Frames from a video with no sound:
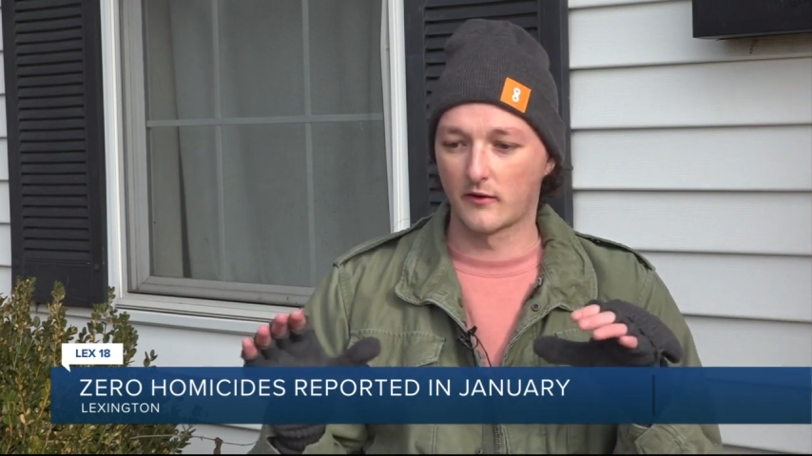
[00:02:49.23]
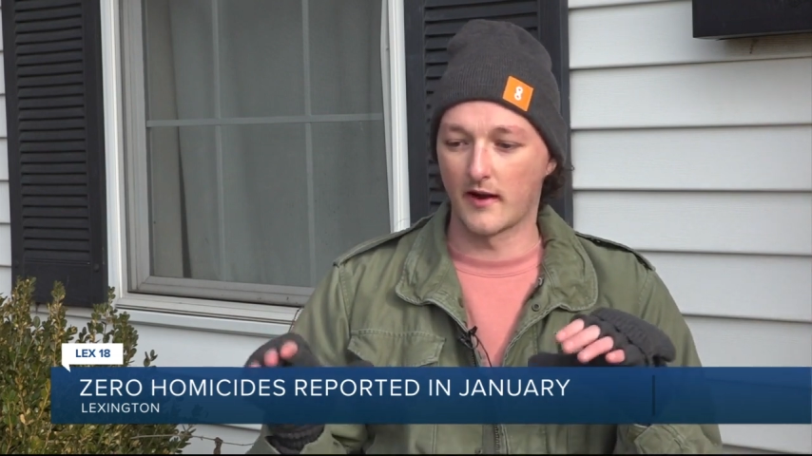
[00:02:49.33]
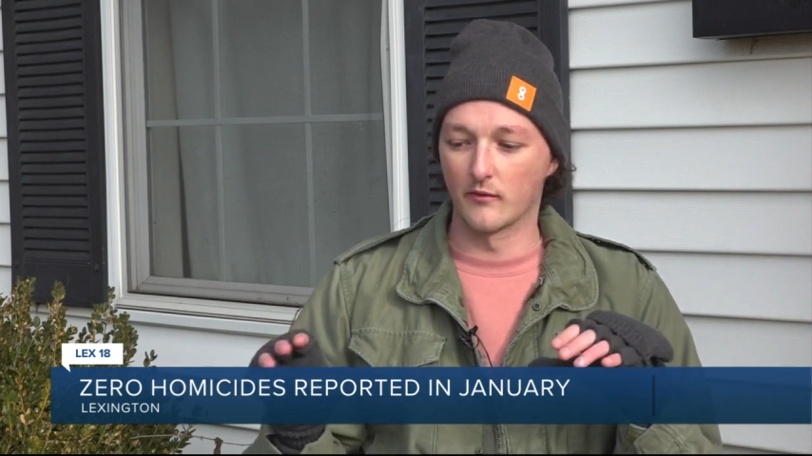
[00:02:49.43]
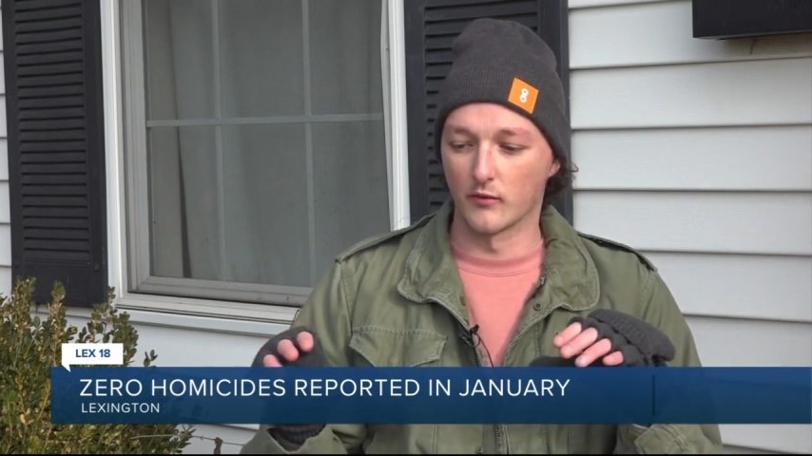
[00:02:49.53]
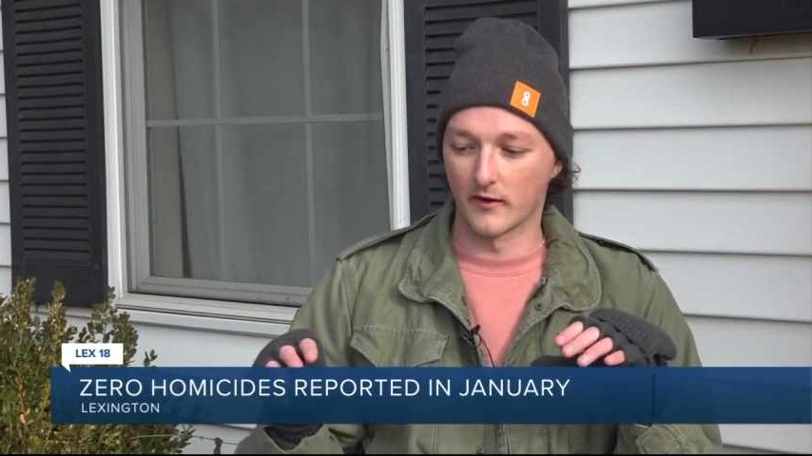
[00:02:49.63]

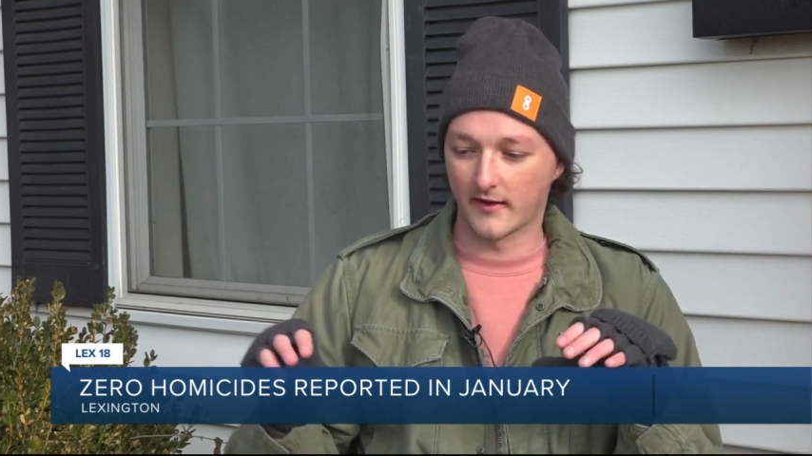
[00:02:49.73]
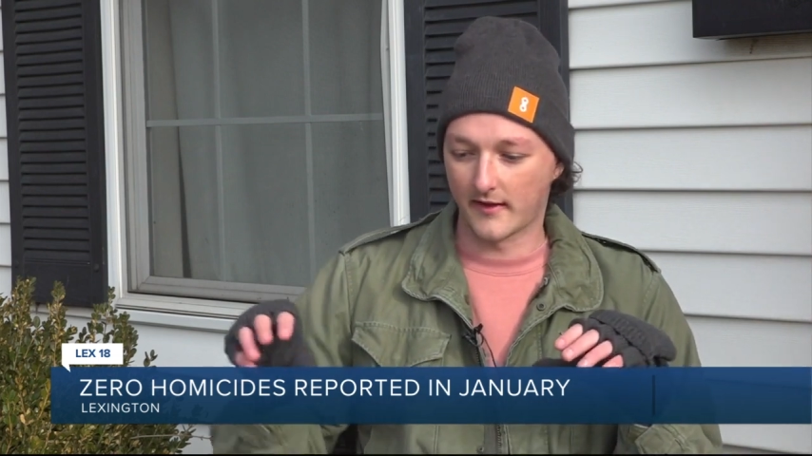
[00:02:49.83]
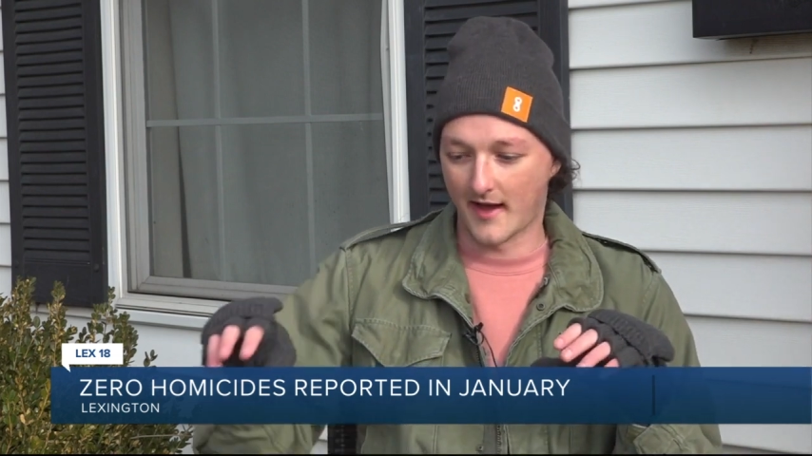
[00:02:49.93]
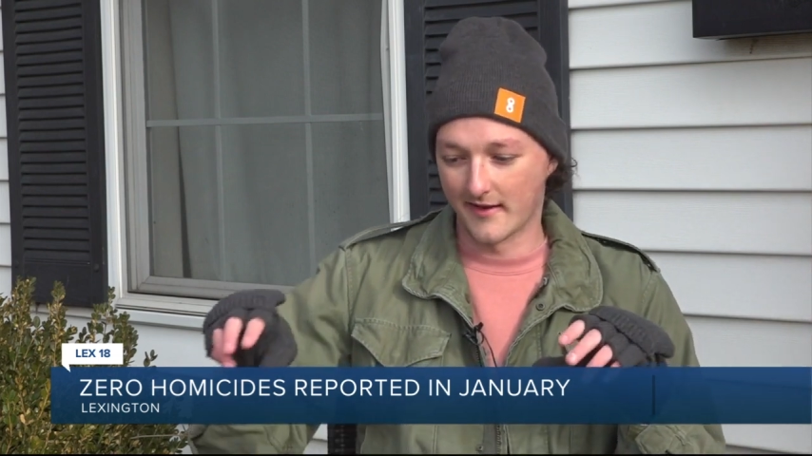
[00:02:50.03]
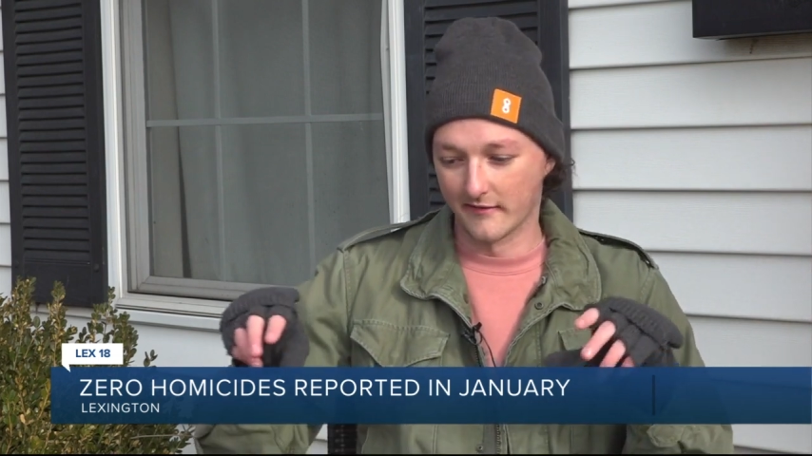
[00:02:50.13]
great work
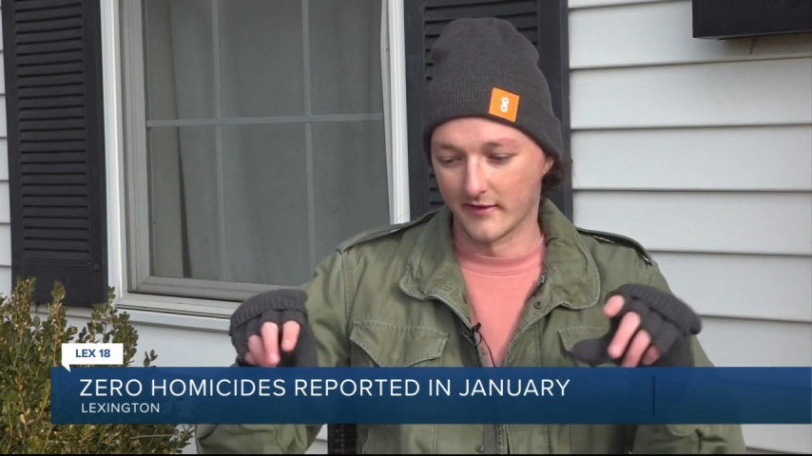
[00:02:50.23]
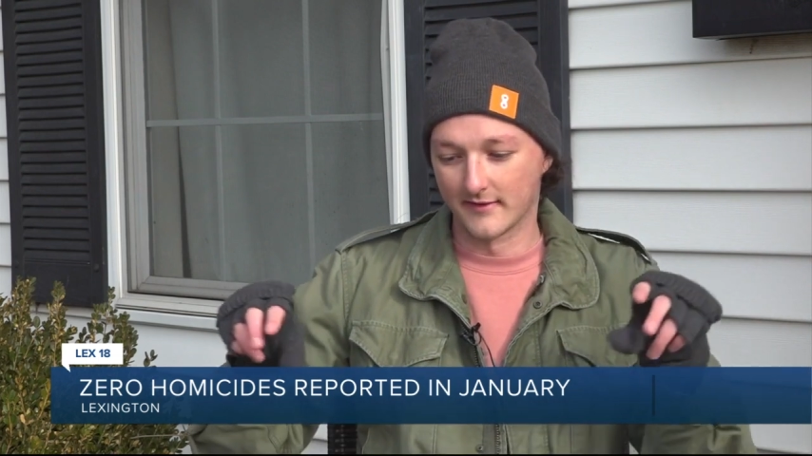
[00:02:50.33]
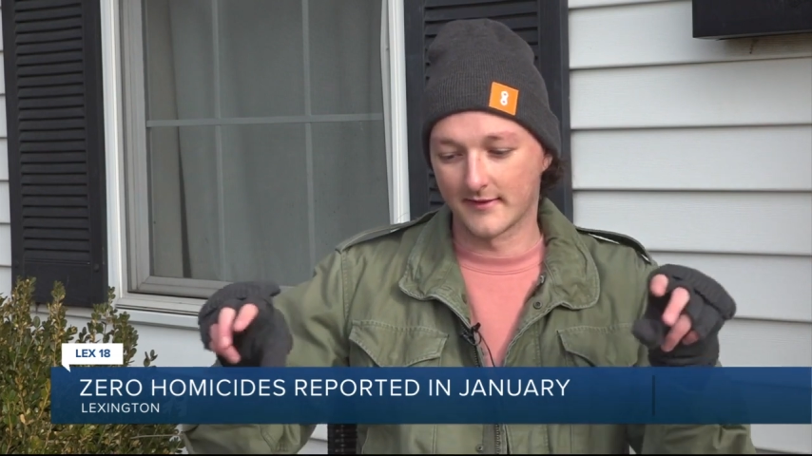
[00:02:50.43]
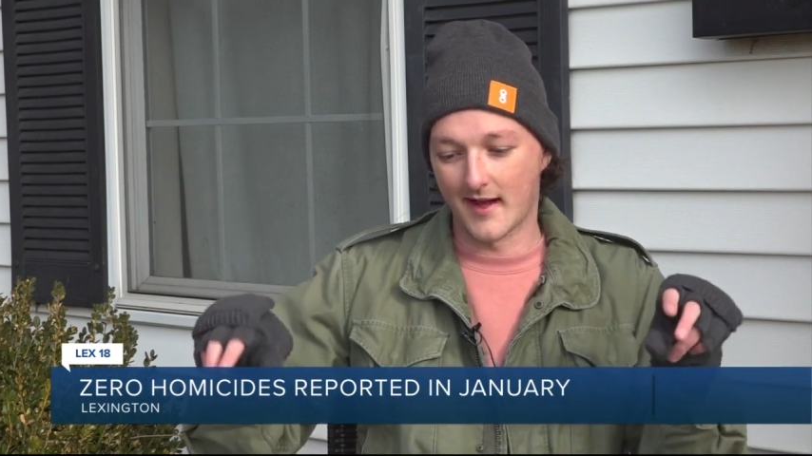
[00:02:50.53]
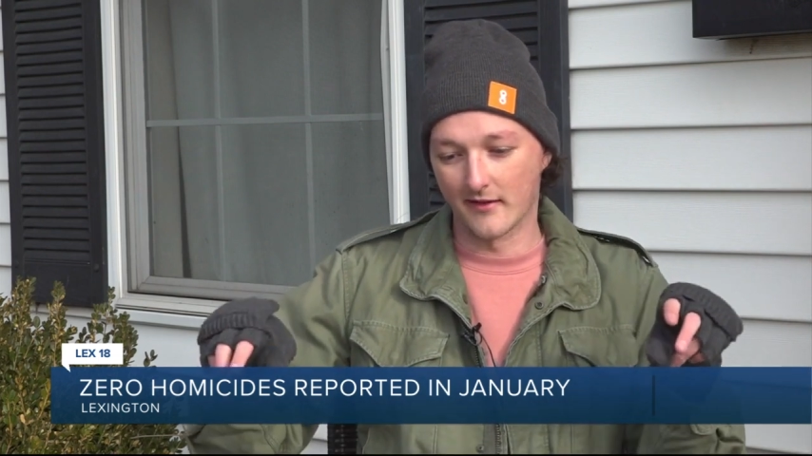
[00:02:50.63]
kind of in
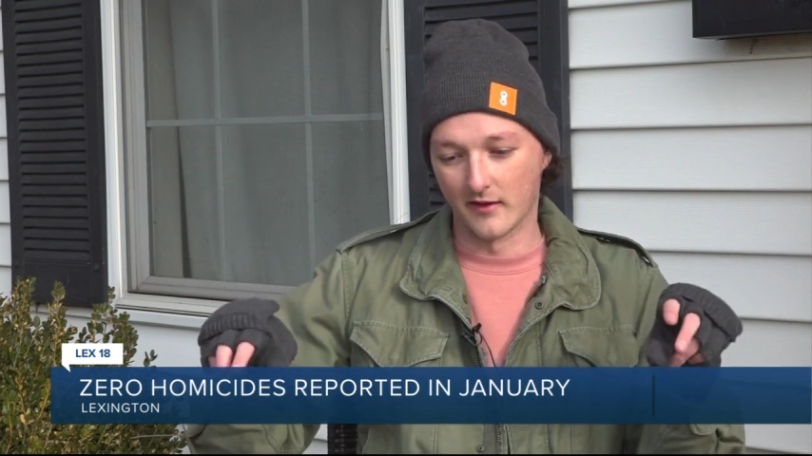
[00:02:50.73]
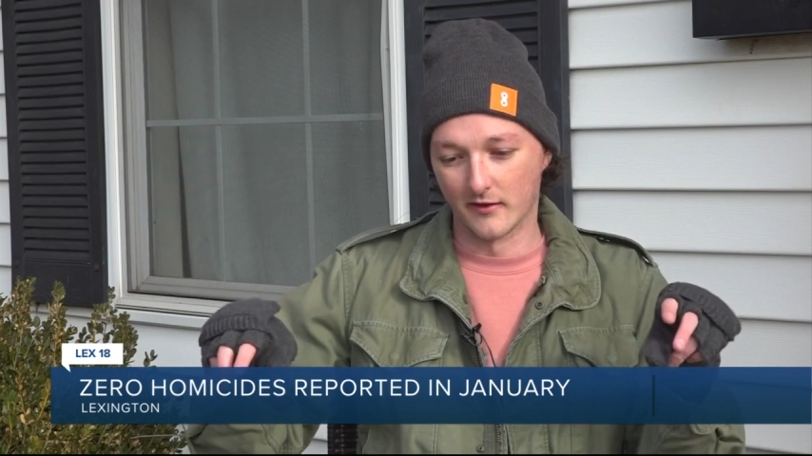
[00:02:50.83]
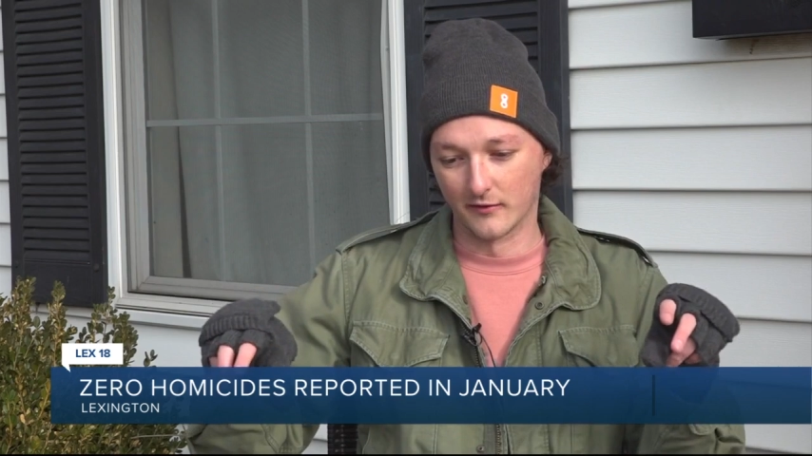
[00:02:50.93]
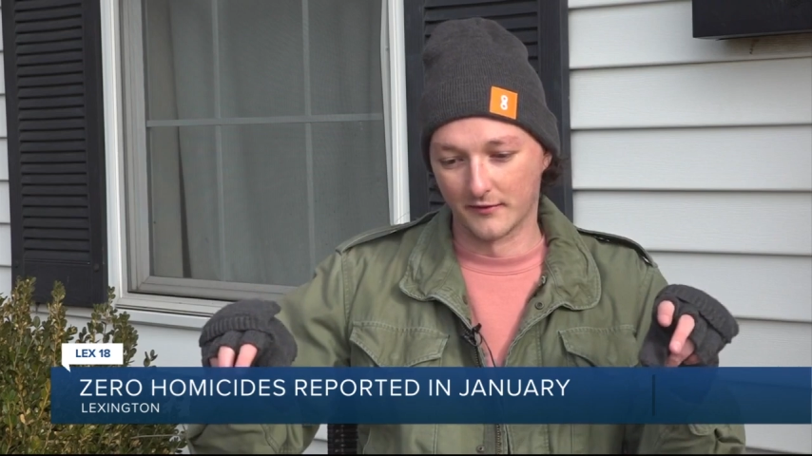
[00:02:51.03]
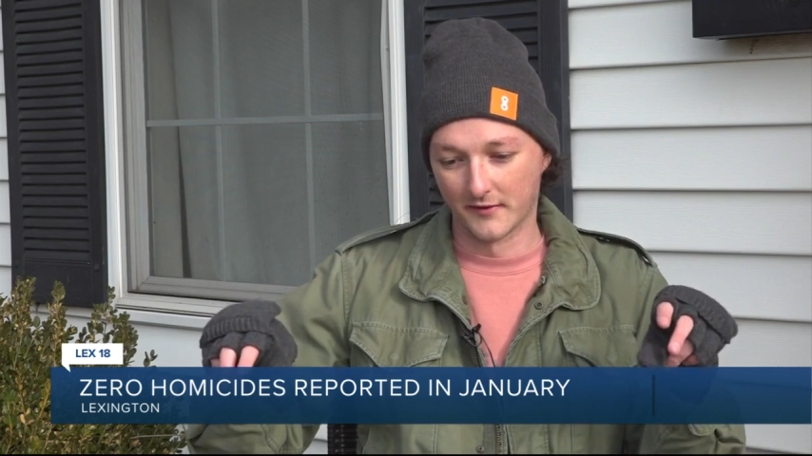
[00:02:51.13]

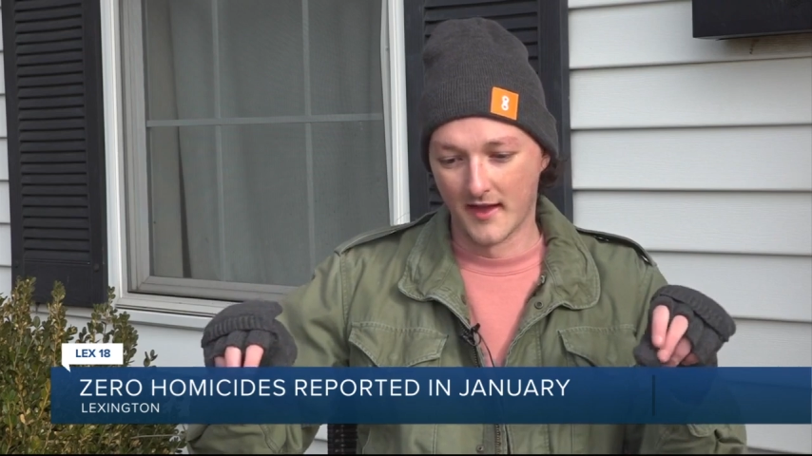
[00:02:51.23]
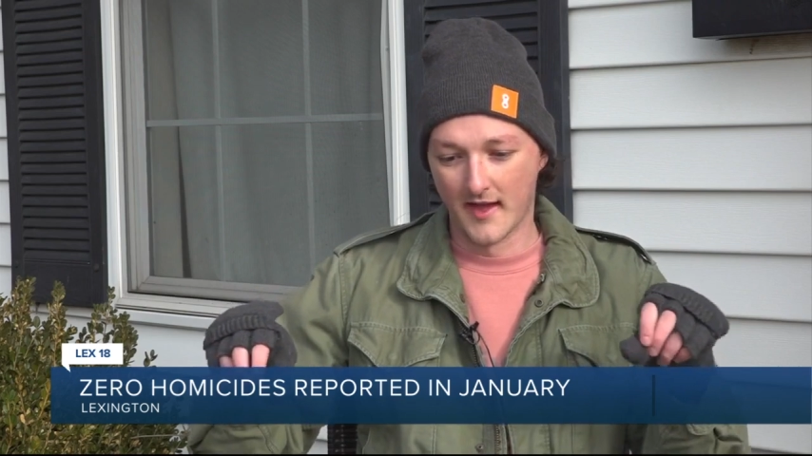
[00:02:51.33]
silos,